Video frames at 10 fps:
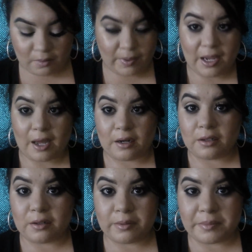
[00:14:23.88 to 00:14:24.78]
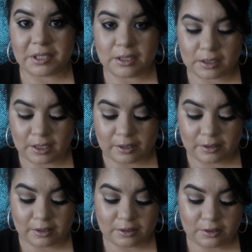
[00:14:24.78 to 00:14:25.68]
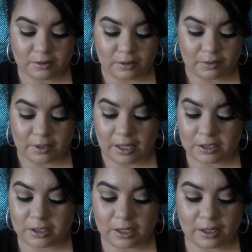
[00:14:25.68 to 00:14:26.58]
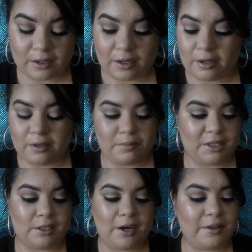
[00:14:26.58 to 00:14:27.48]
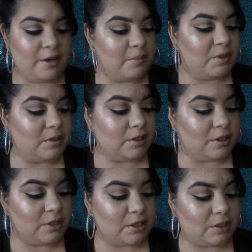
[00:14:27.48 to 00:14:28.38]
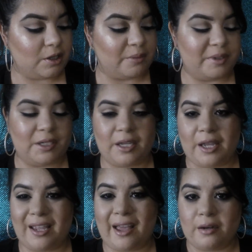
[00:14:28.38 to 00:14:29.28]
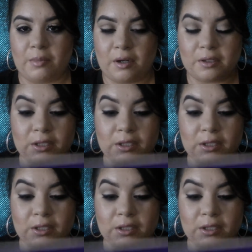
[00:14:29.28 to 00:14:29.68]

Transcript: we add a little bit of mascara to the lower lash line. And the mascara that I'm using is just the Urban Decay Cannonball